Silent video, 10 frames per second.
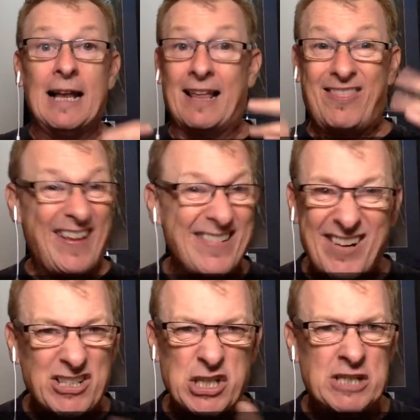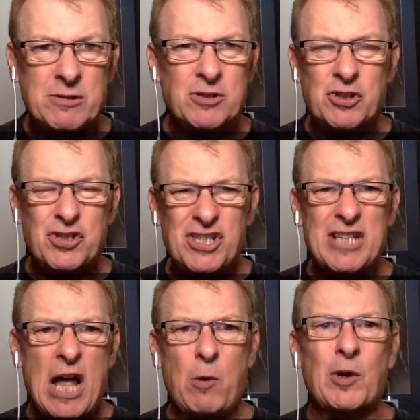Like things aren't just, they're
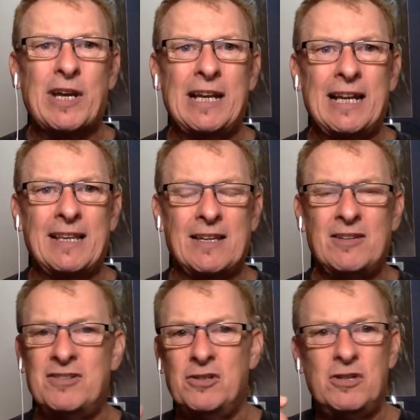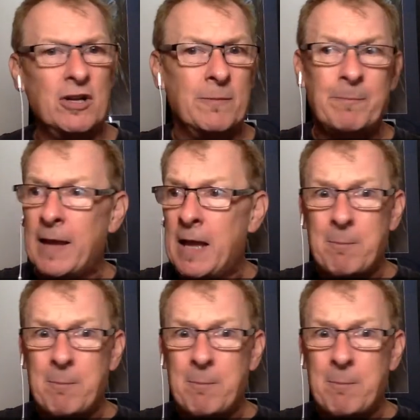just not working like they used to, you know,